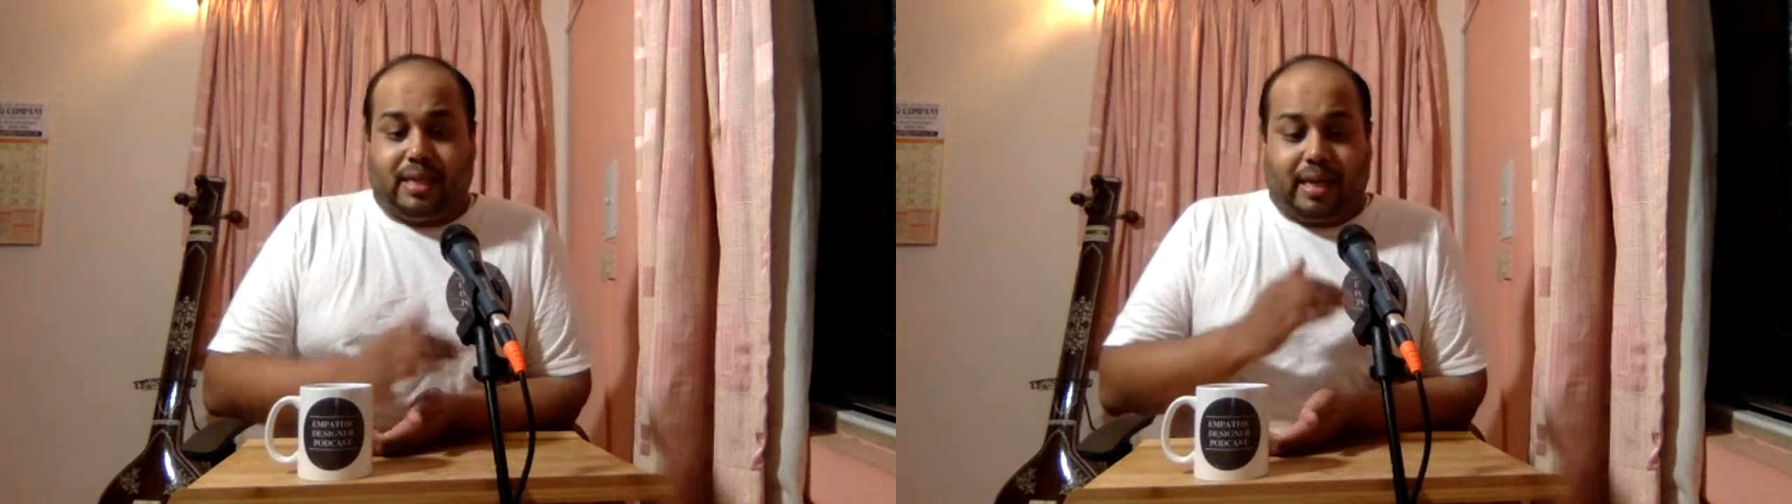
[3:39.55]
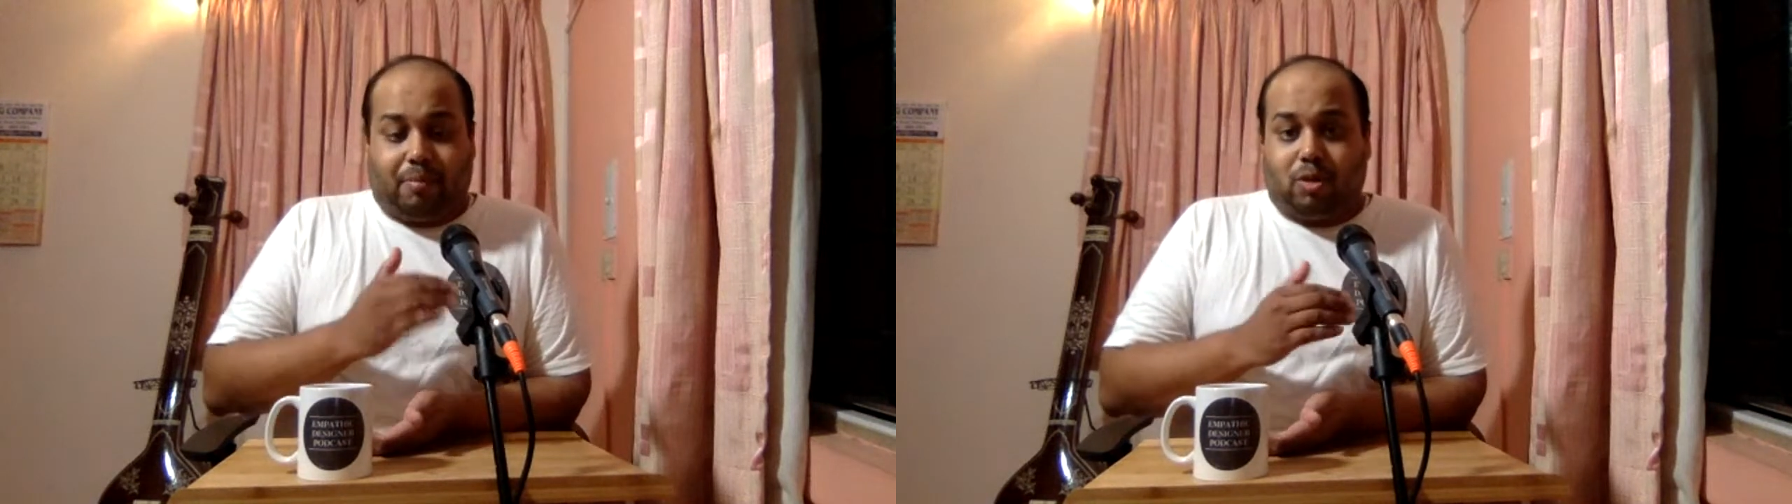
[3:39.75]

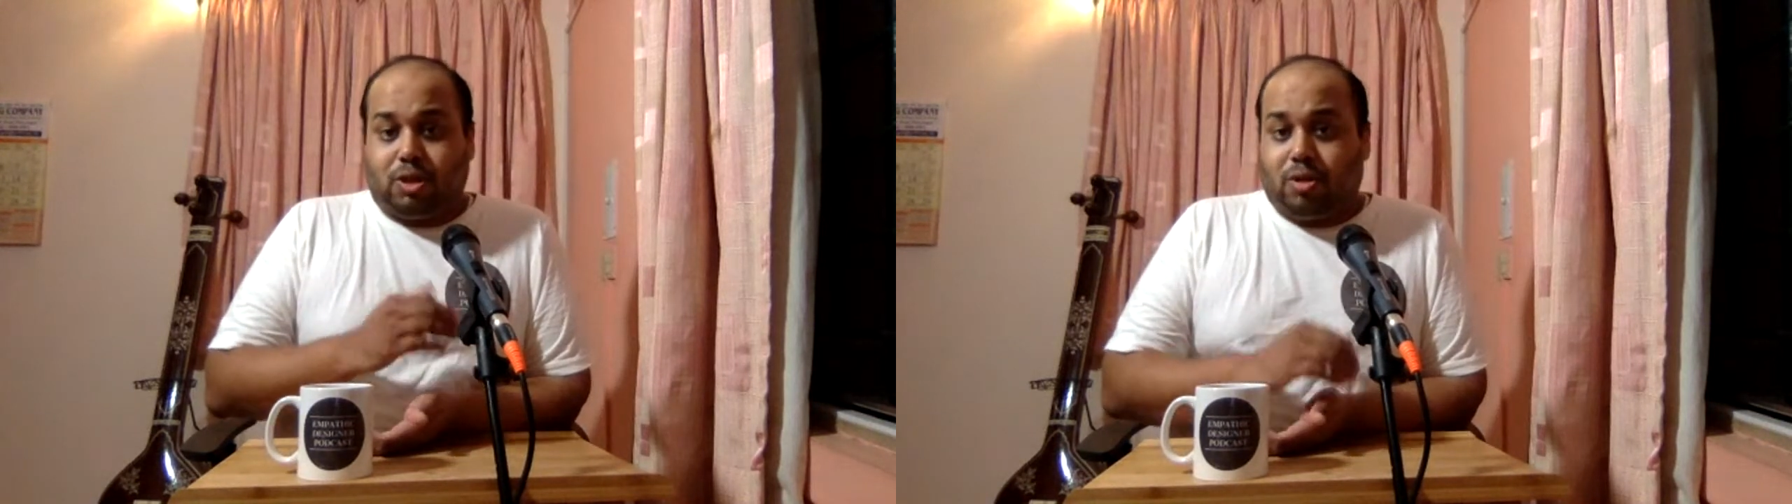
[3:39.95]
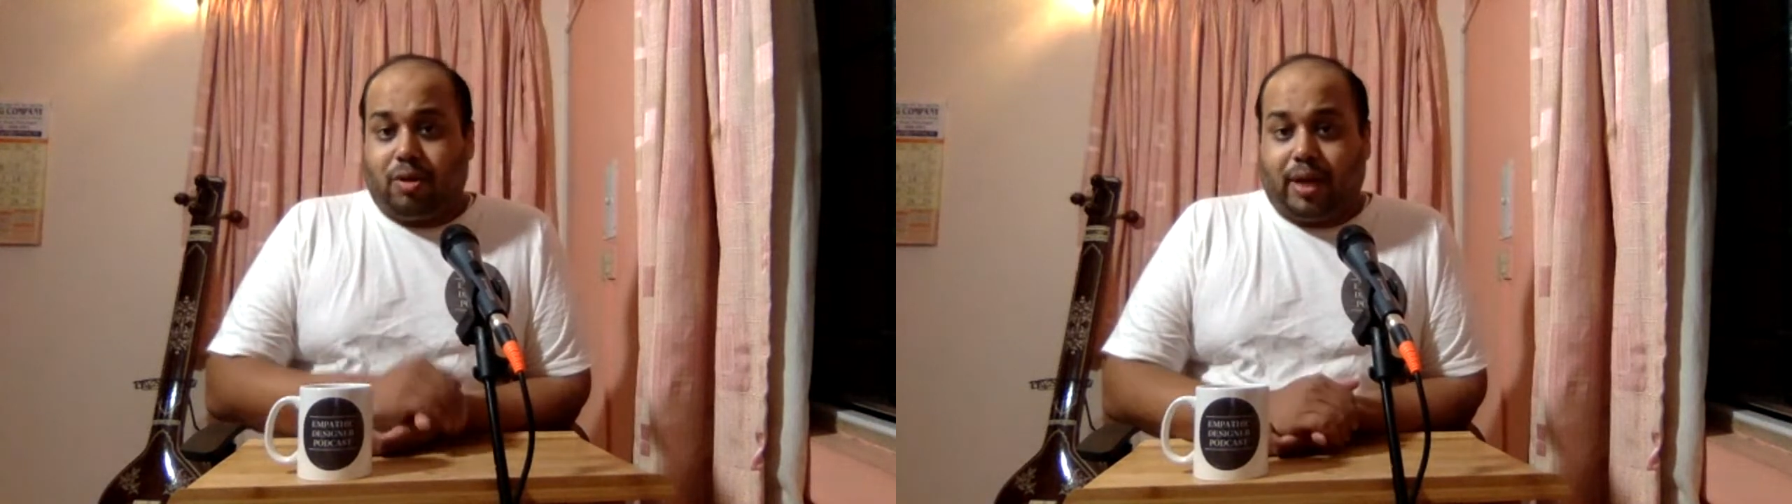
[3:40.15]
And I'm
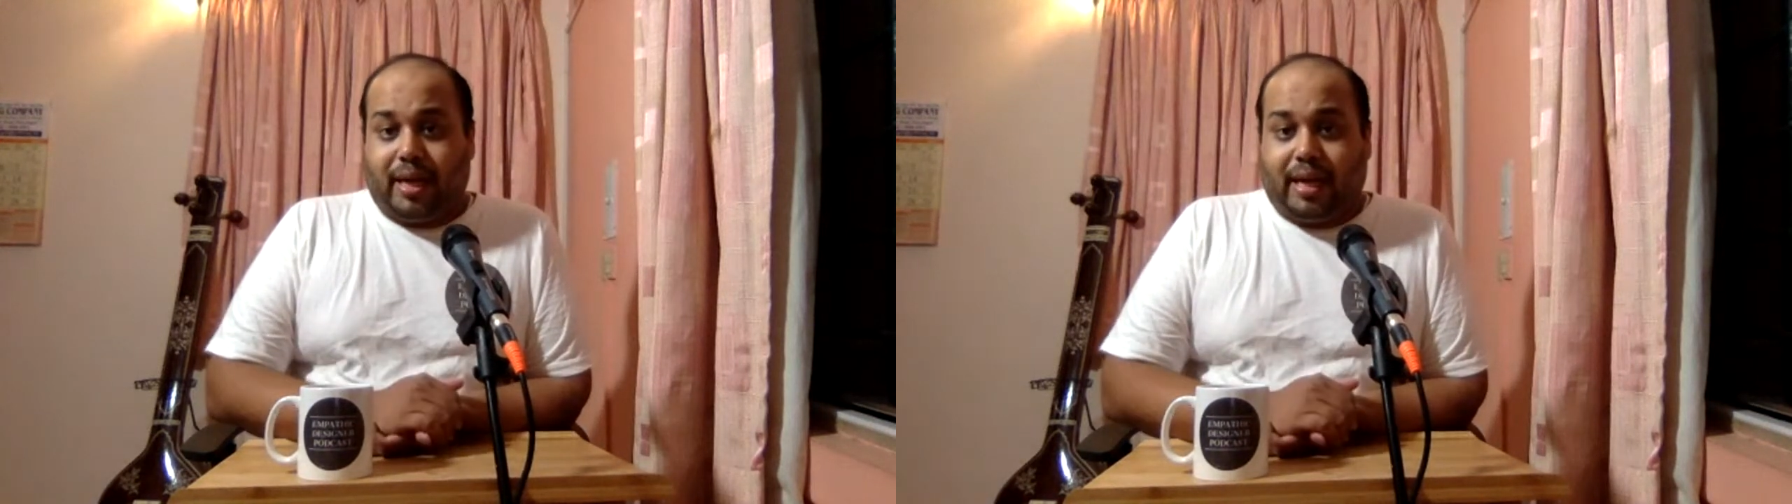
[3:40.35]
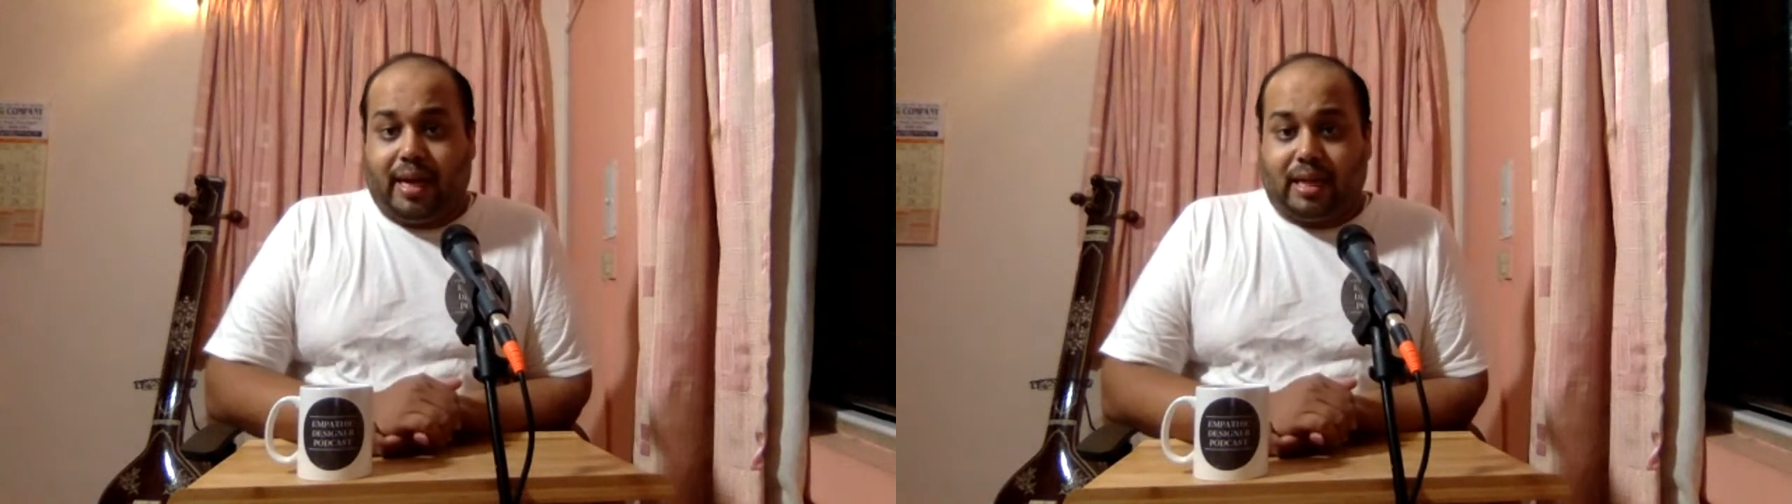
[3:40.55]
also
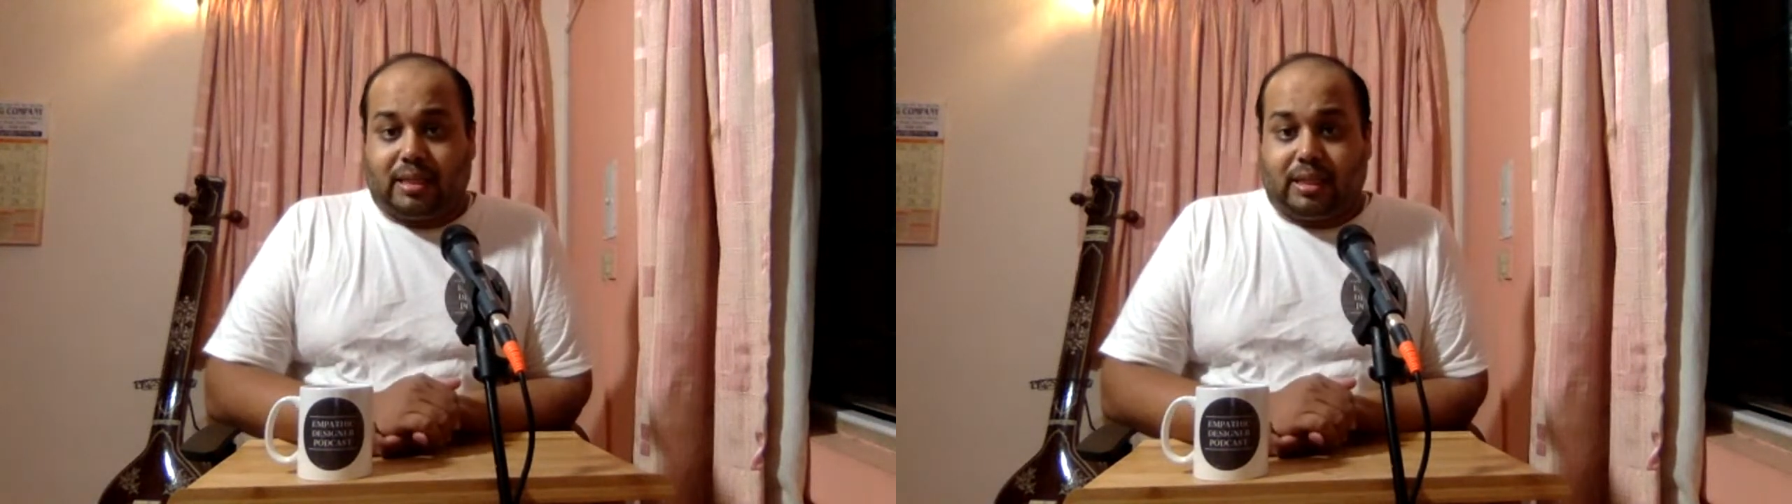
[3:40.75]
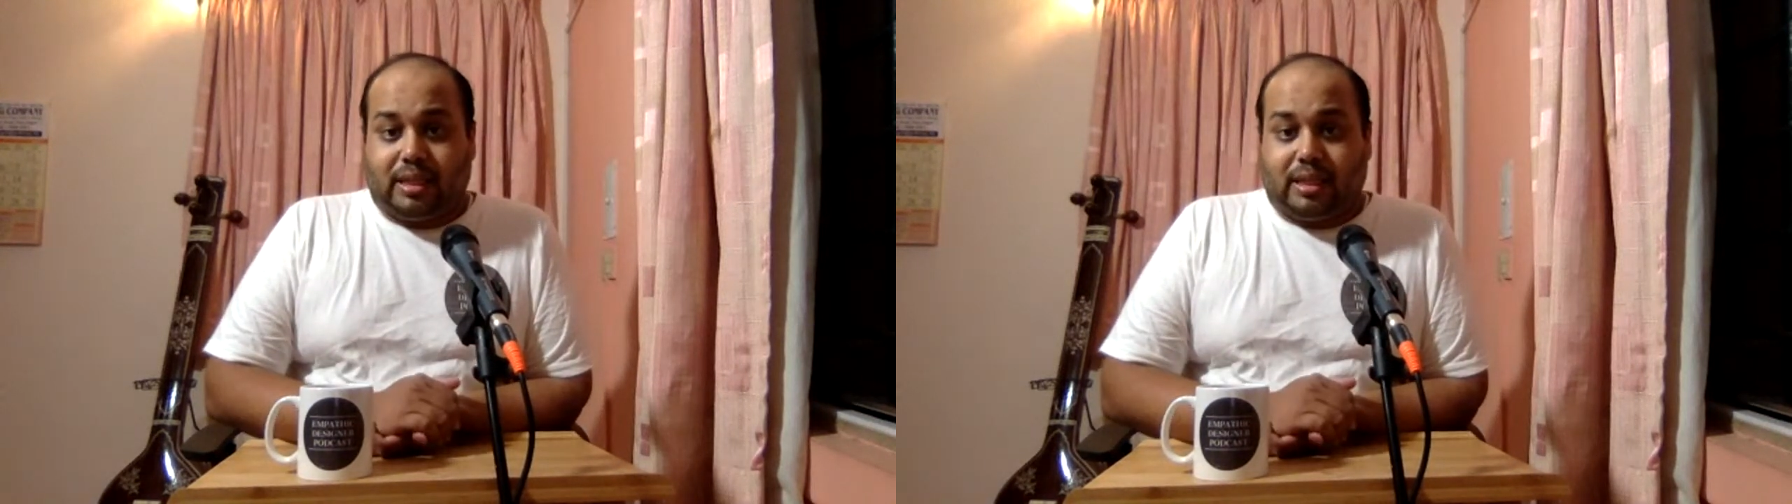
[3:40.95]
looking at